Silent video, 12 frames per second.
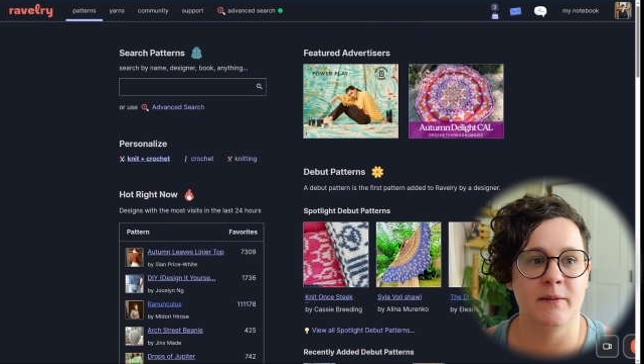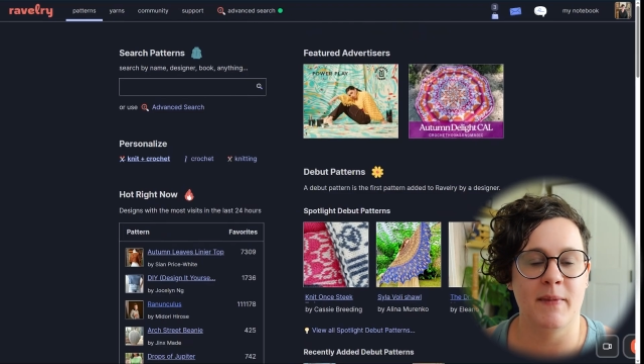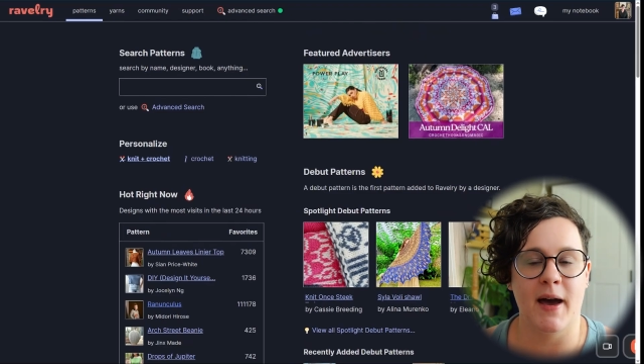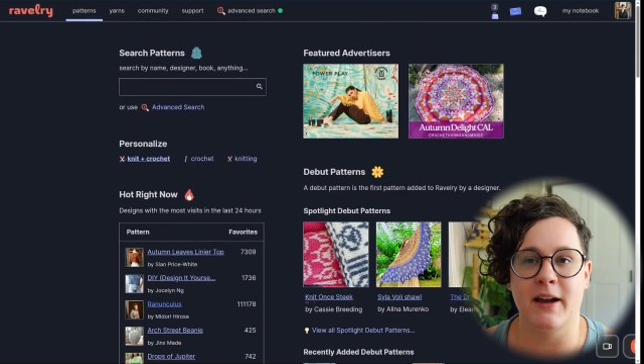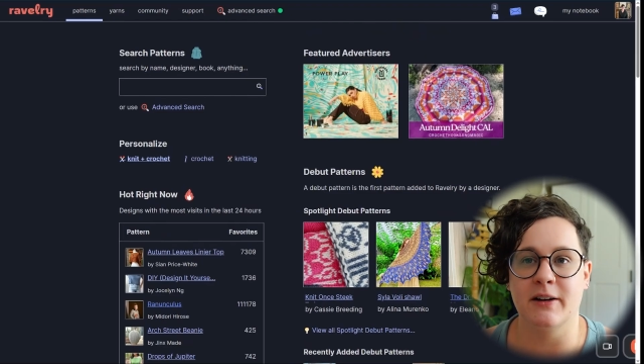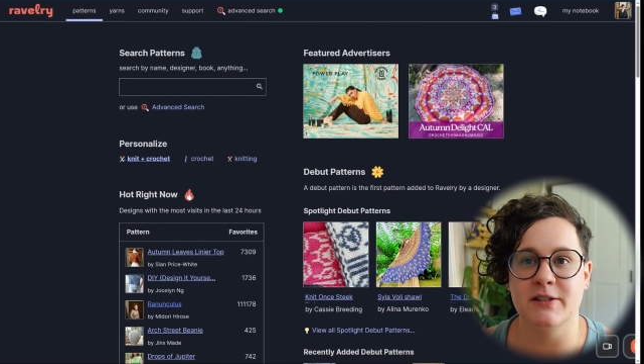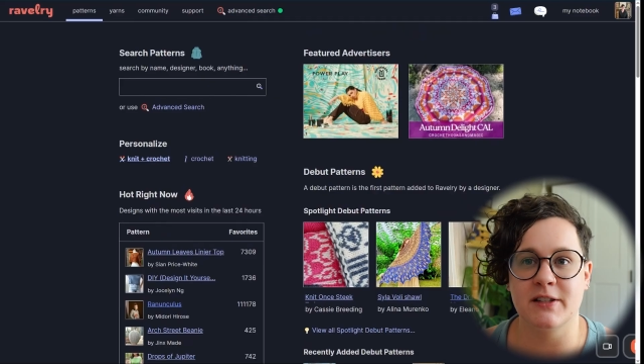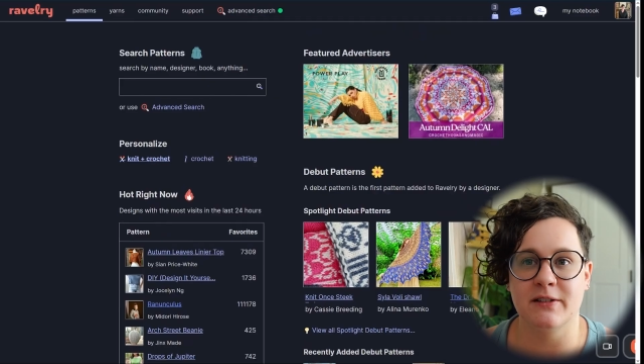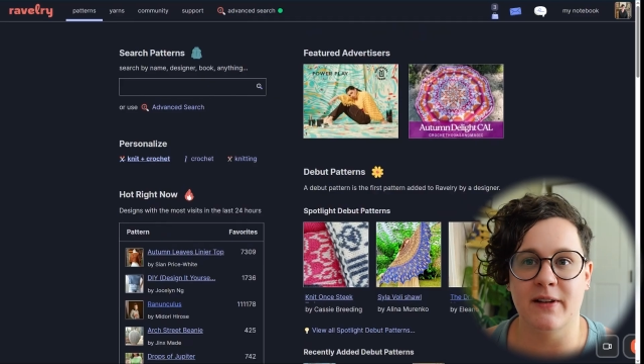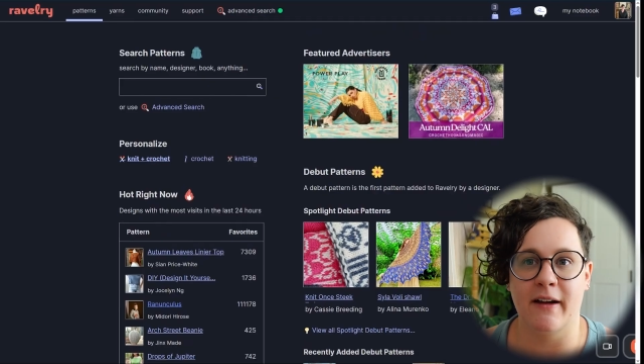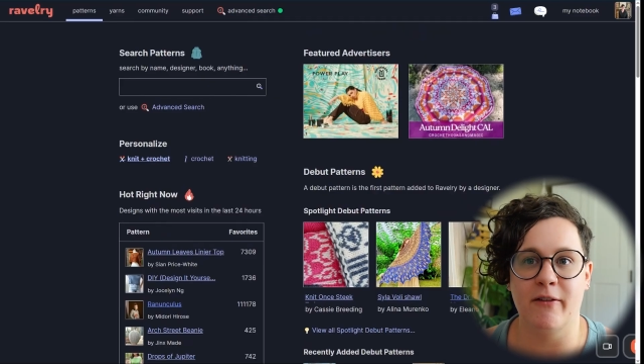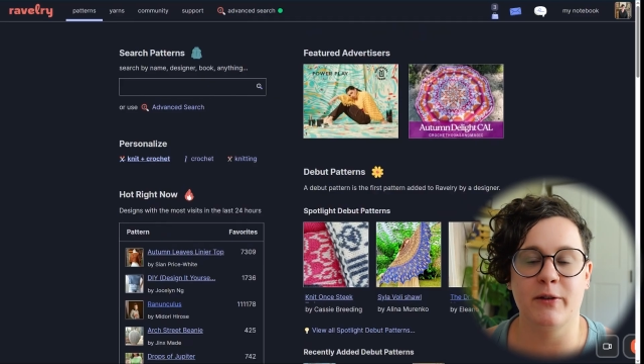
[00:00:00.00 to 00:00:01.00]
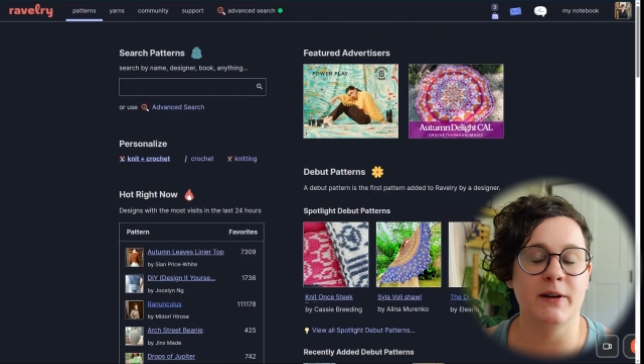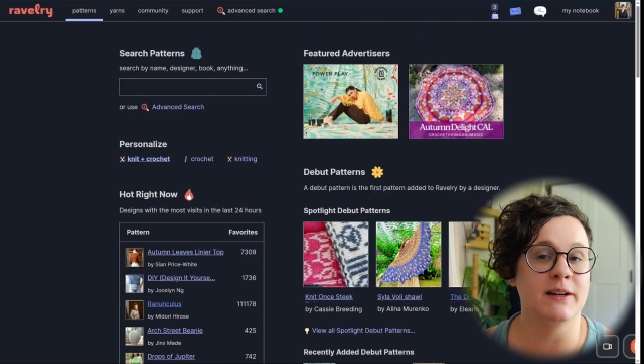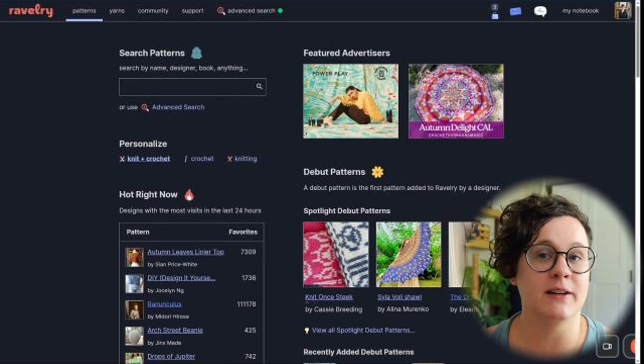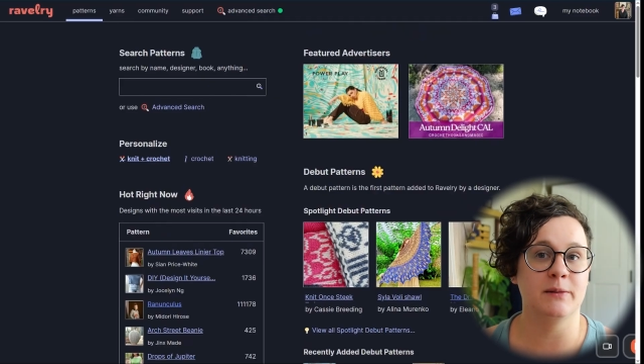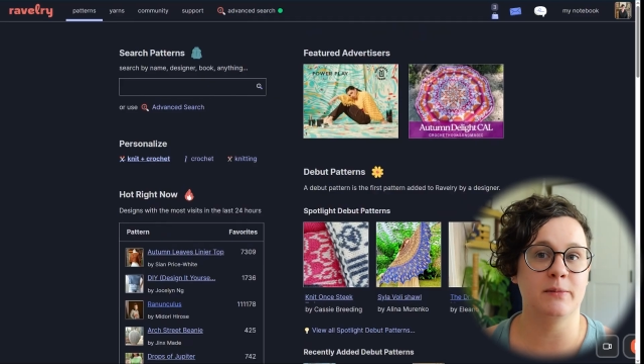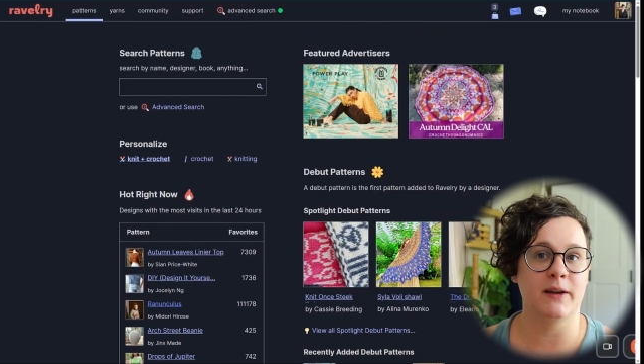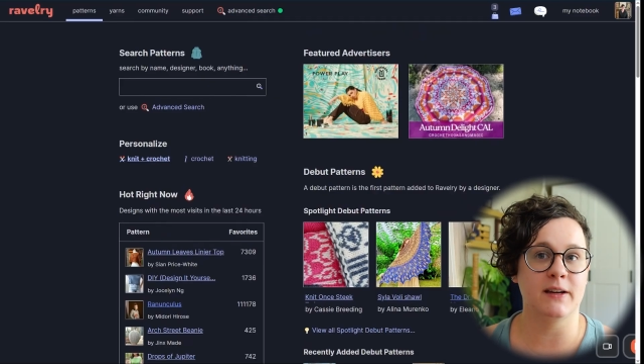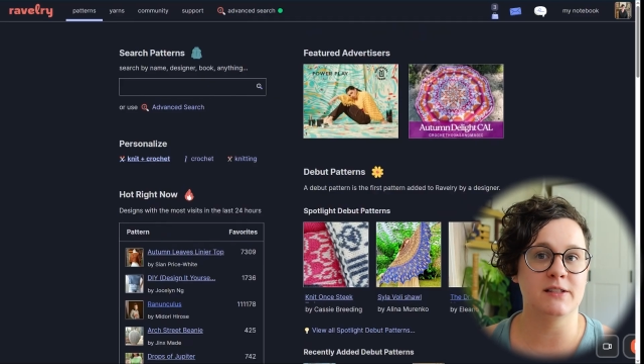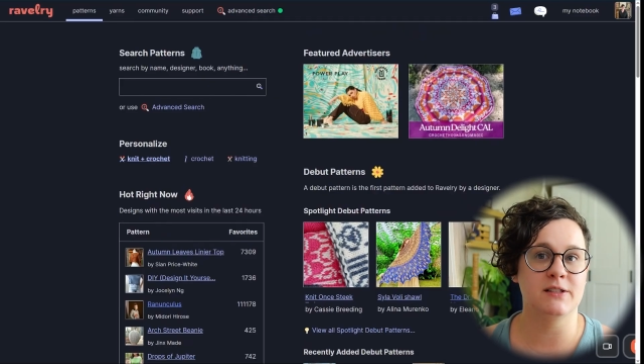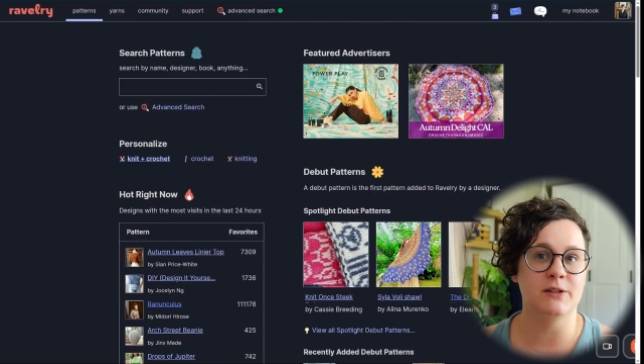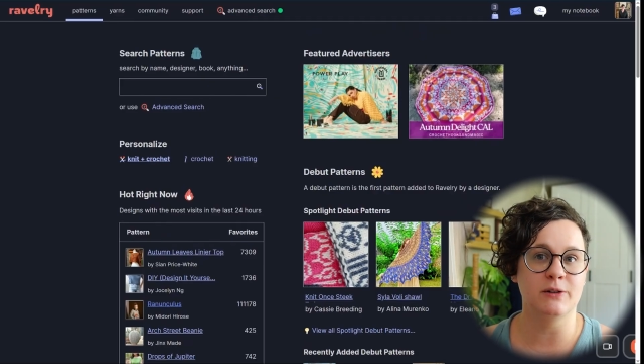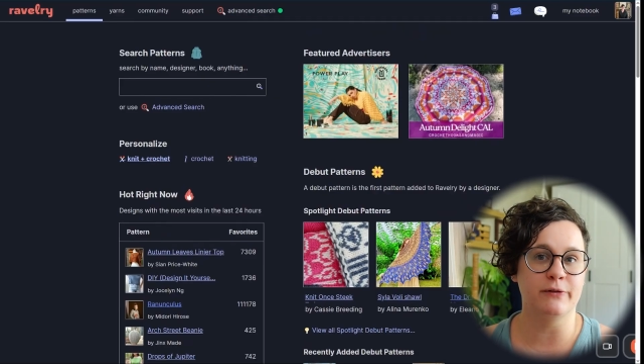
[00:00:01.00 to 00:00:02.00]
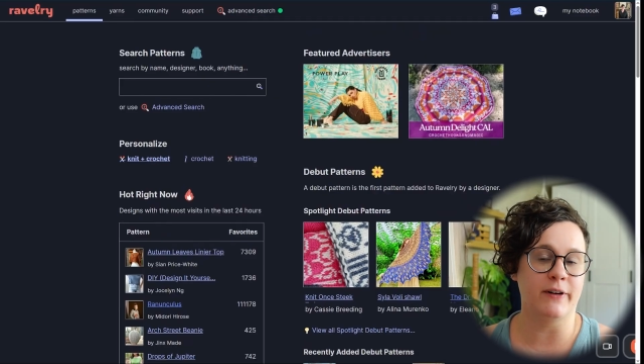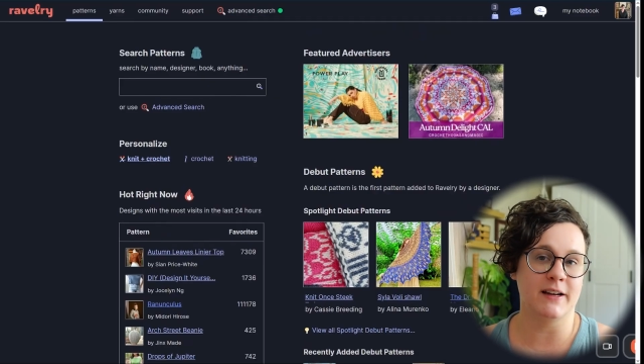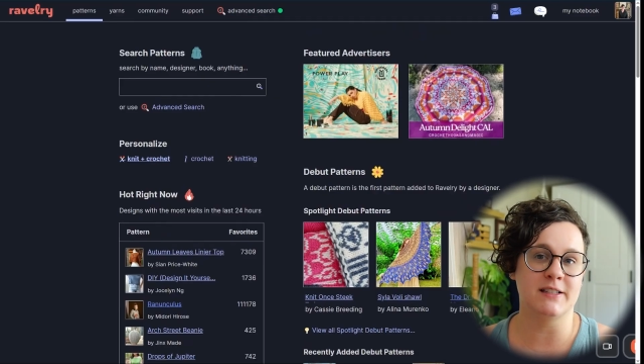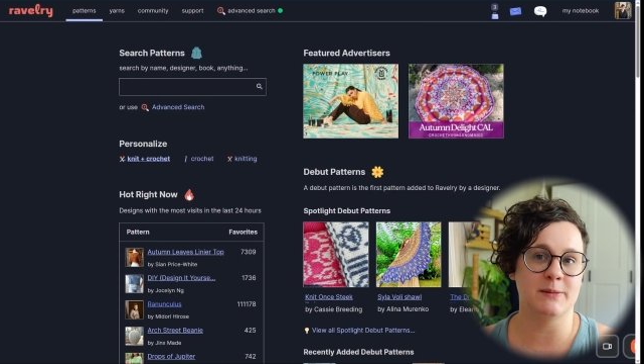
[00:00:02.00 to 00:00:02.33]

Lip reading: patterns in Ravelry and a good place to find